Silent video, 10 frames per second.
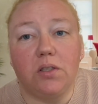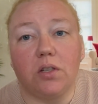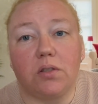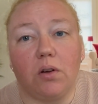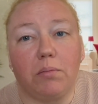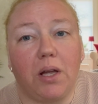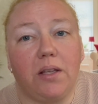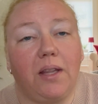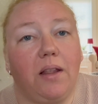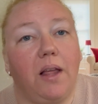just so I'm not
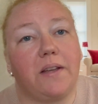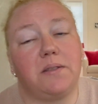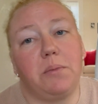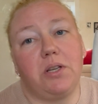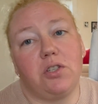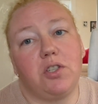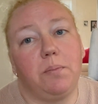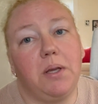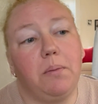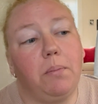in that last minute shipping.